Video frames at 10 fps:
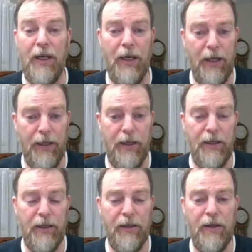
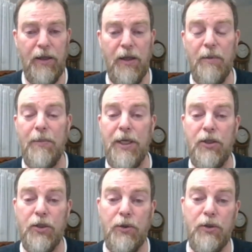Like, make
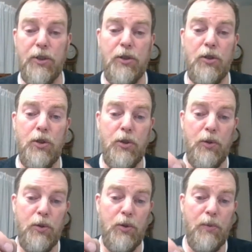sure there's a
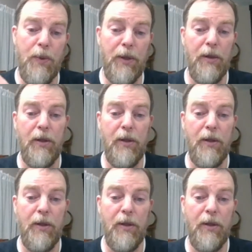tube